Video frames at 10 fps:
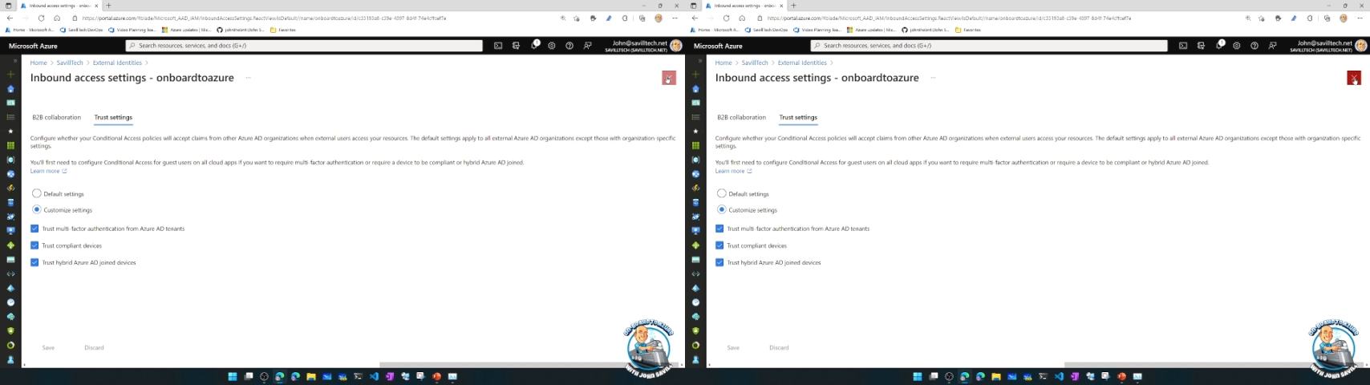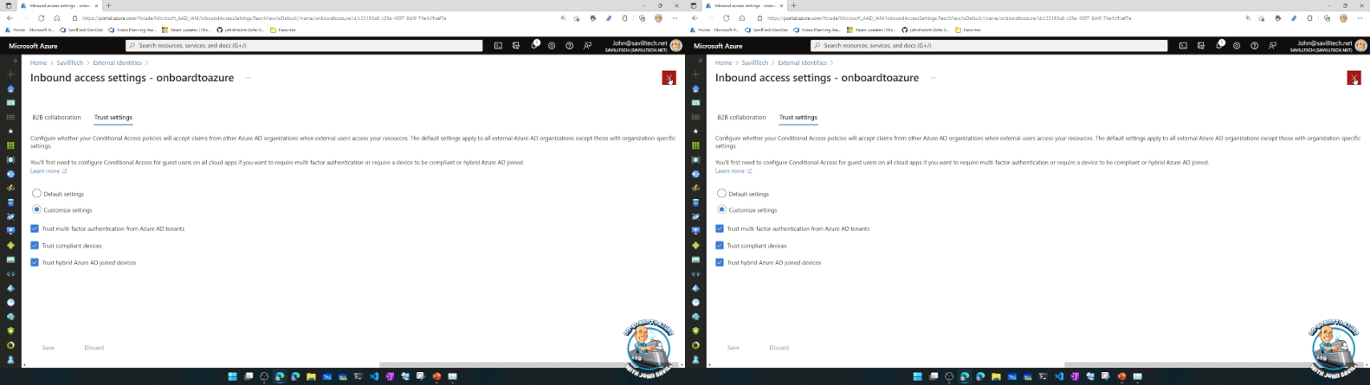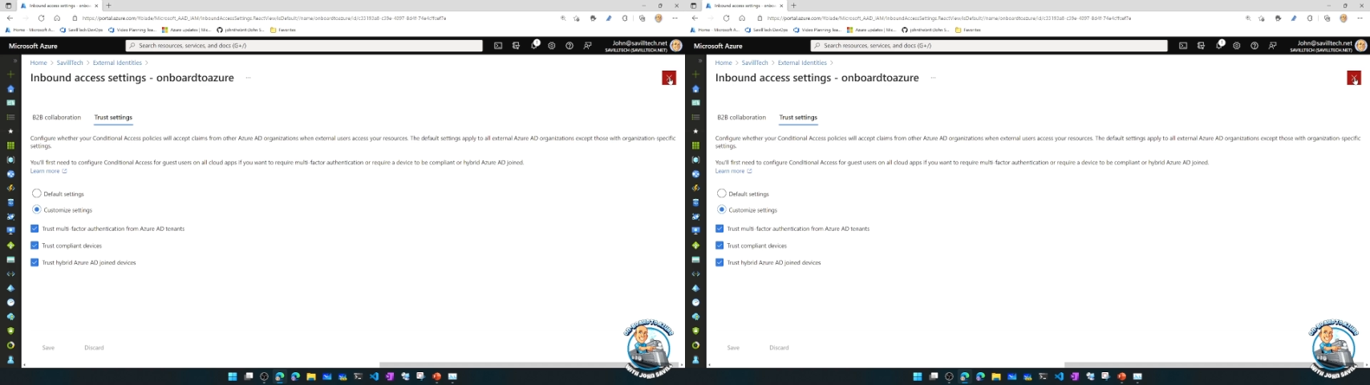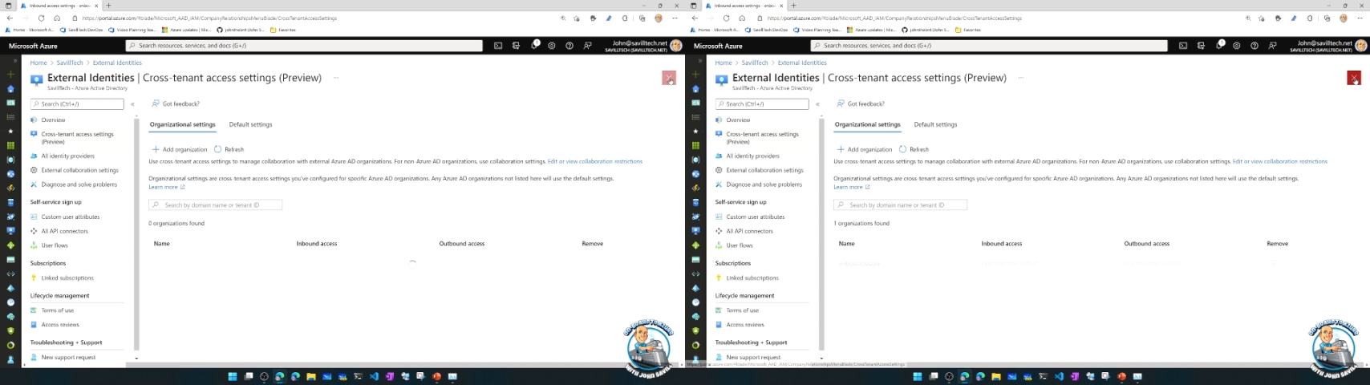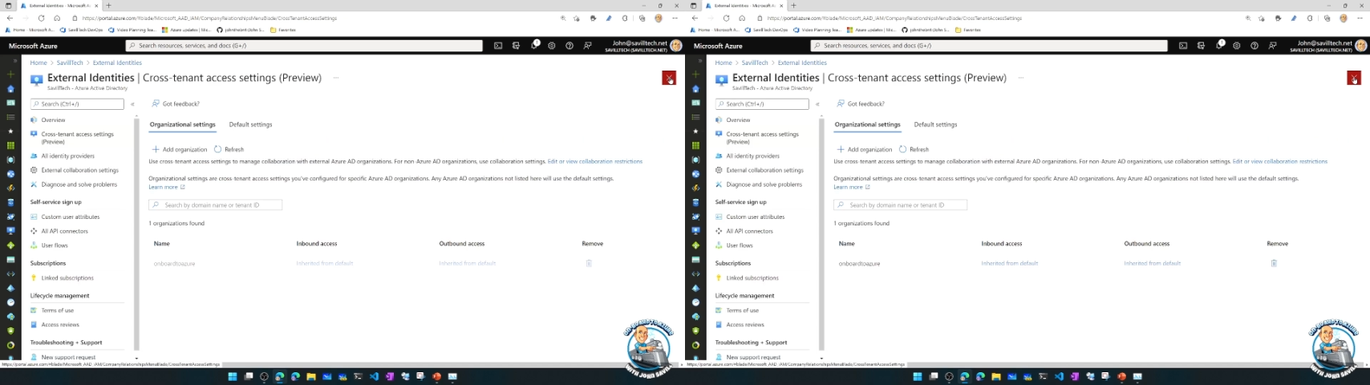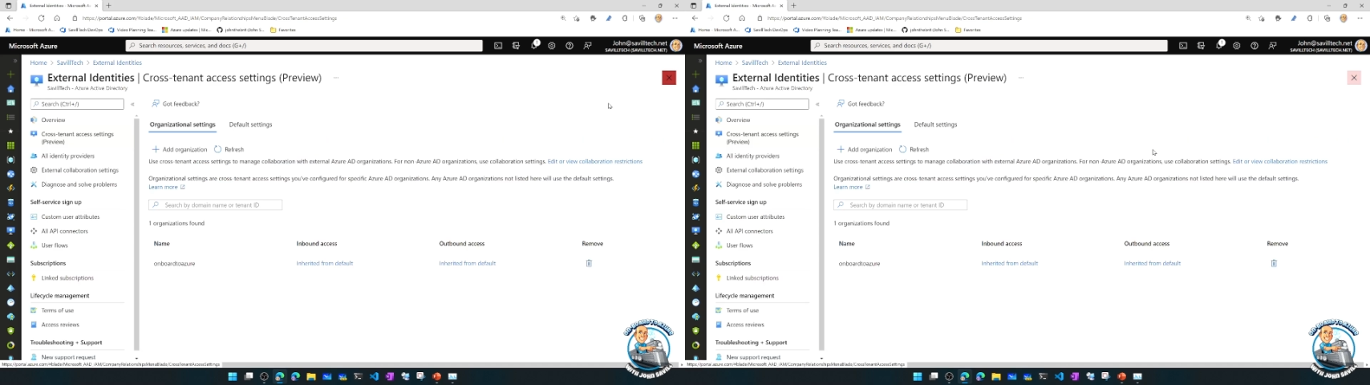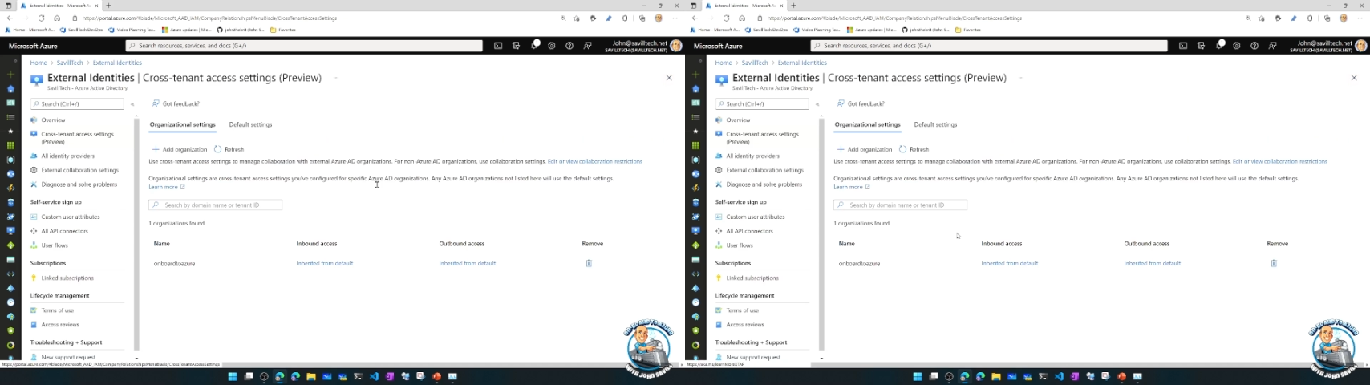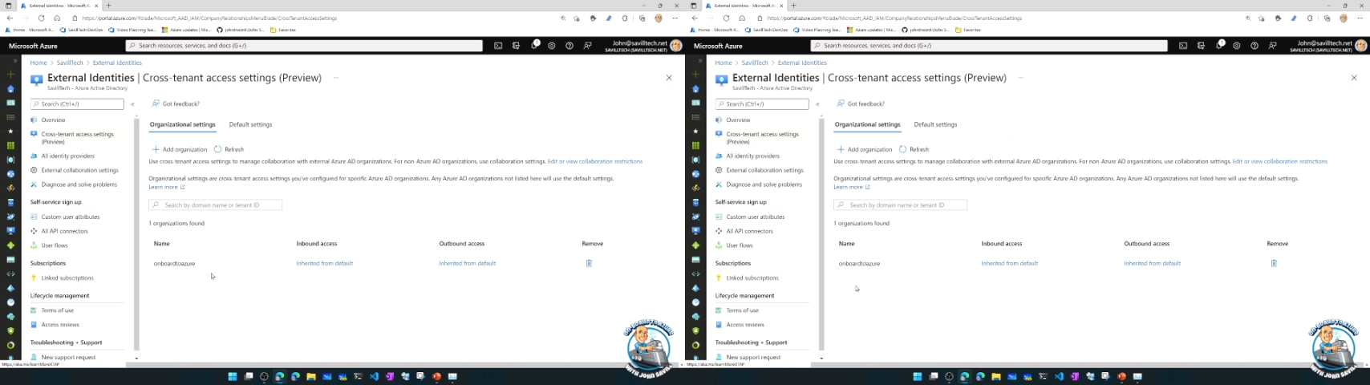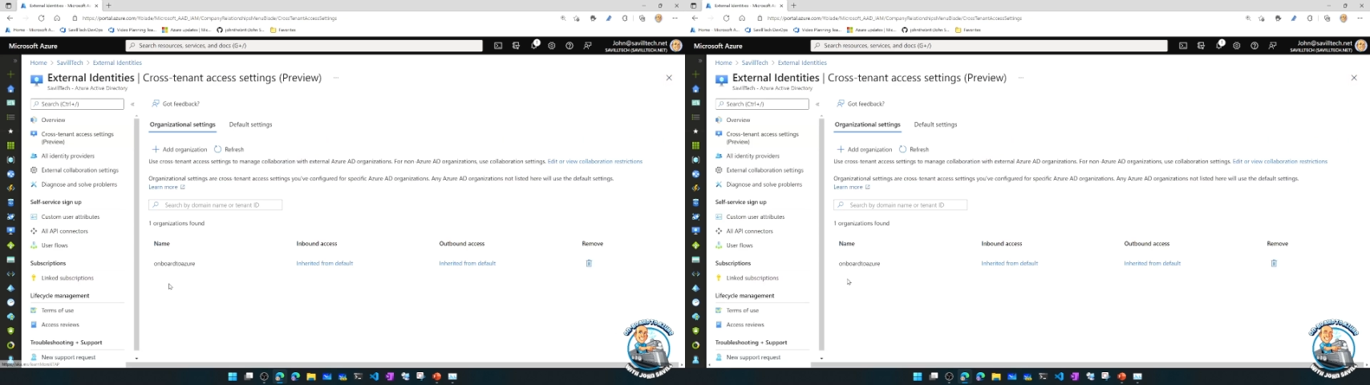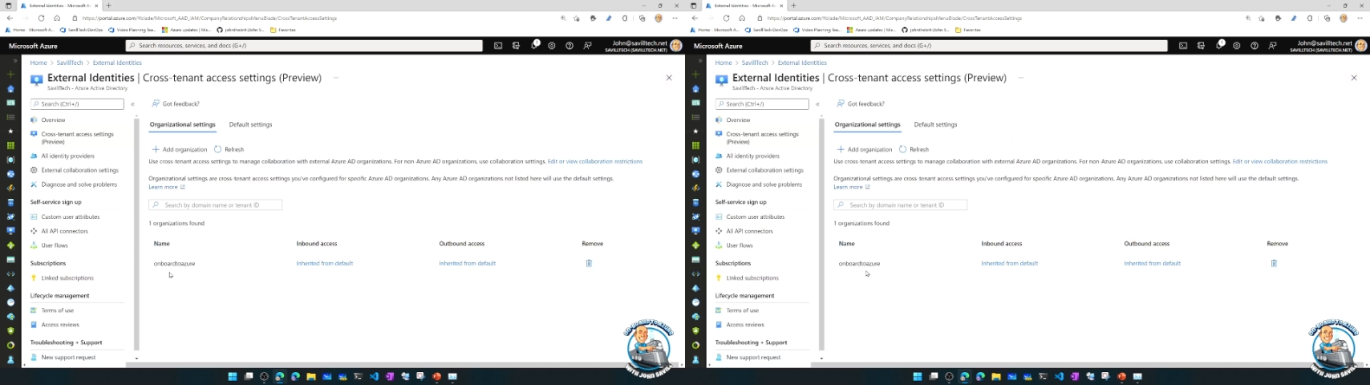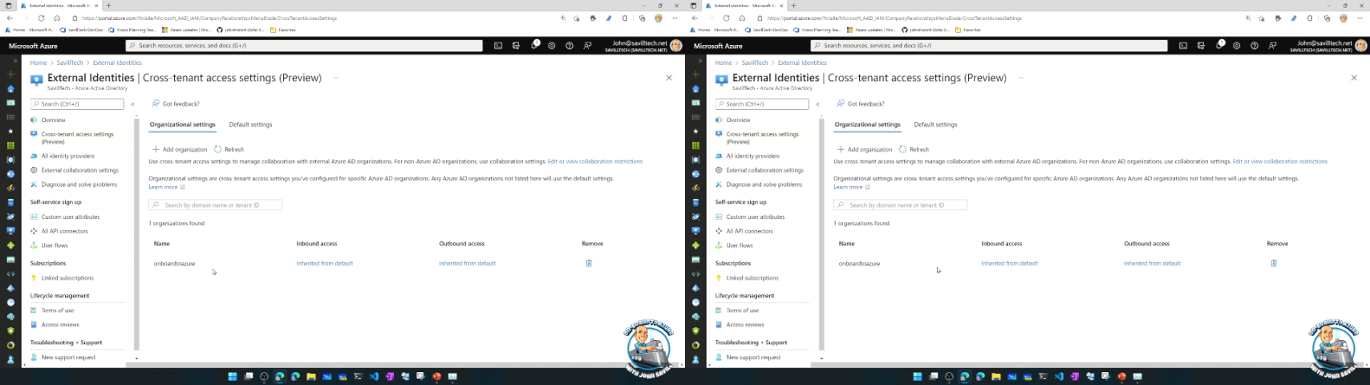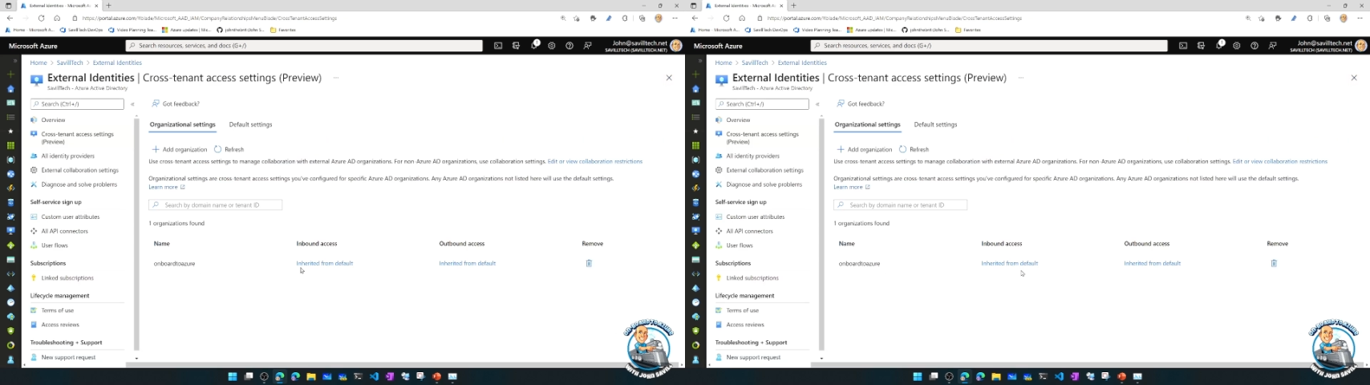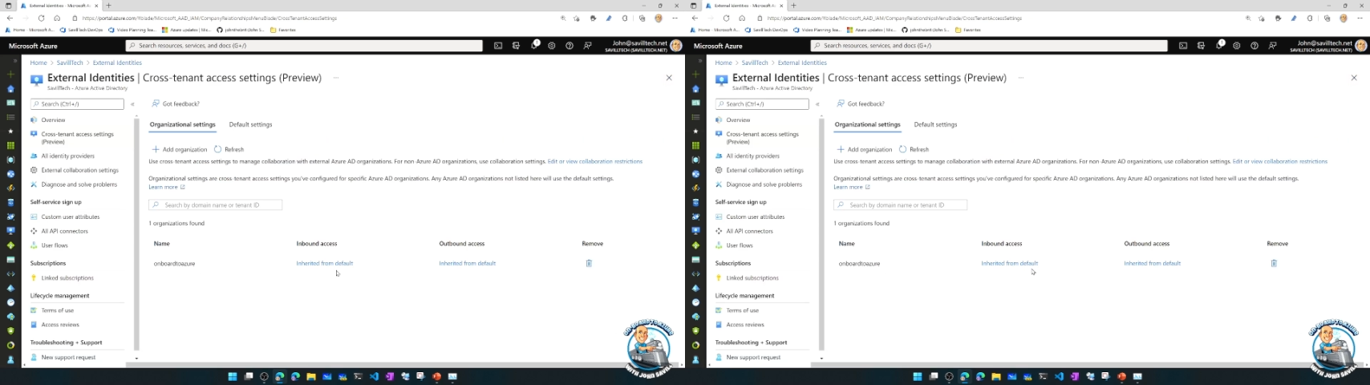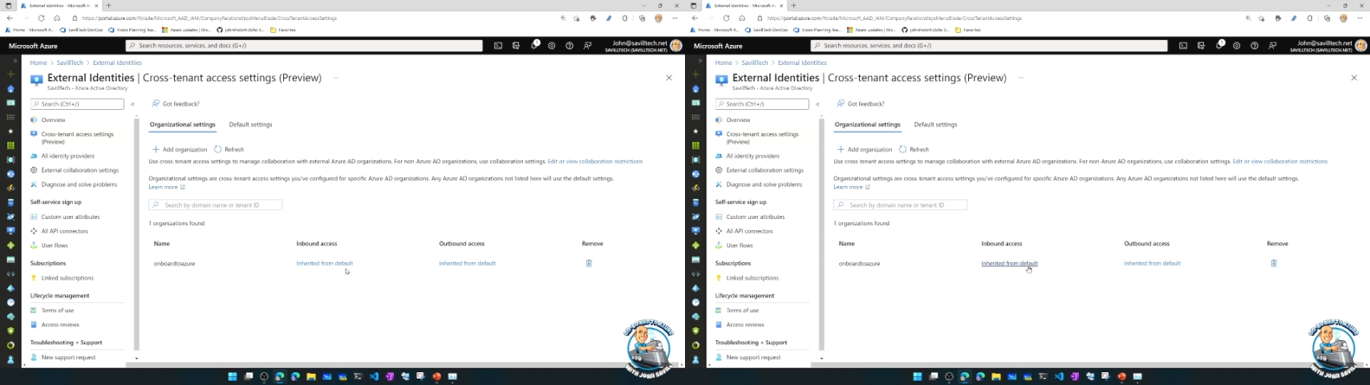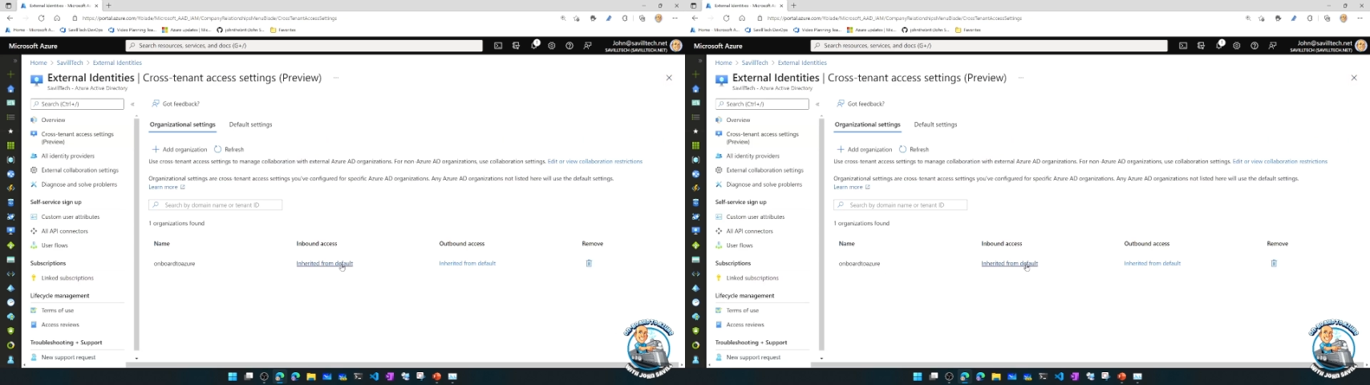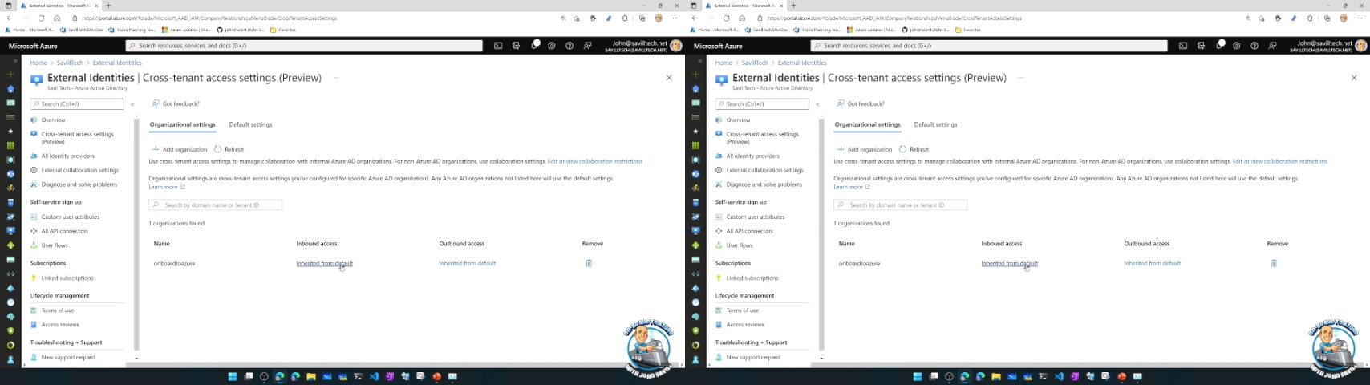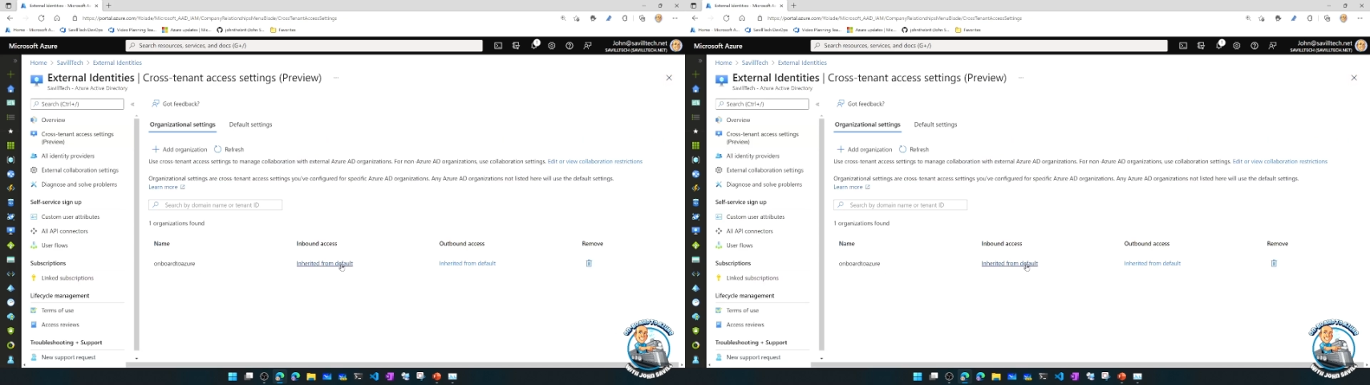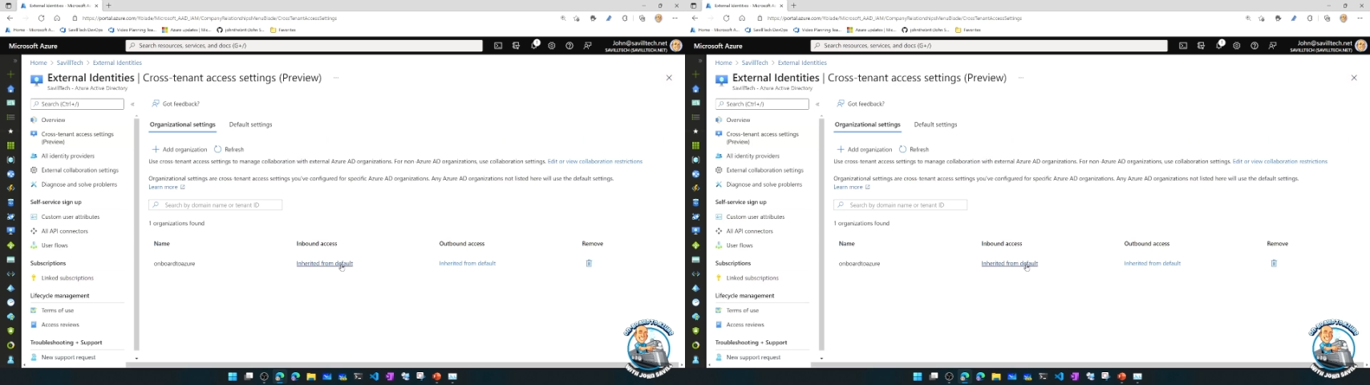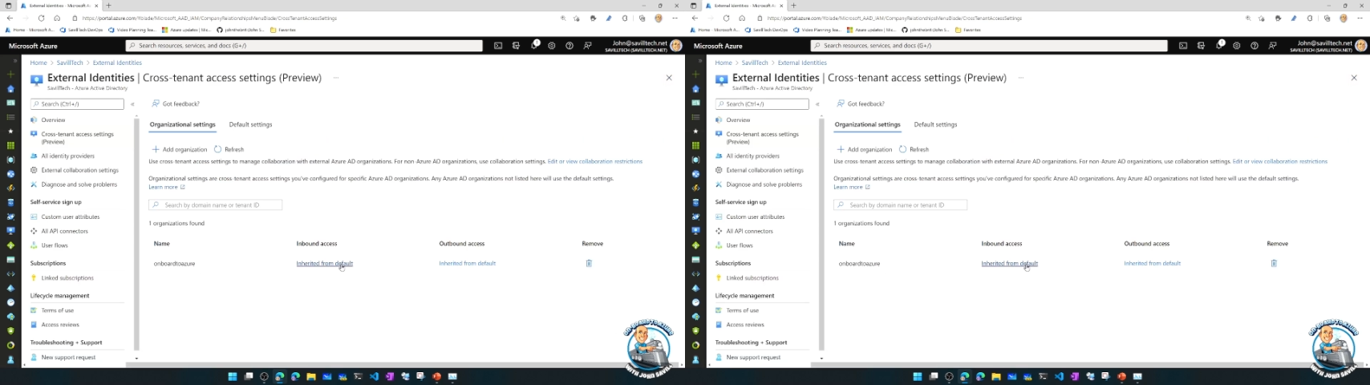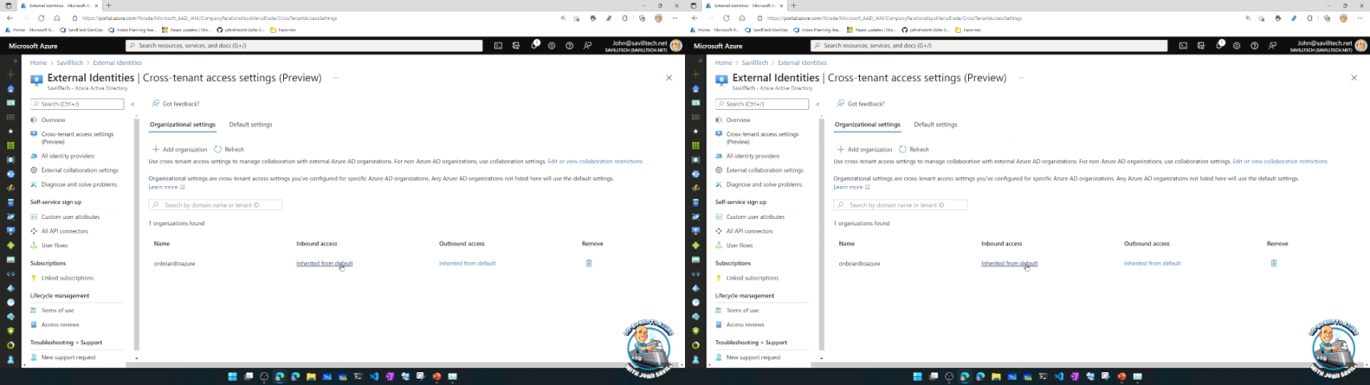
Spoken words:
[unreadable: no face in view]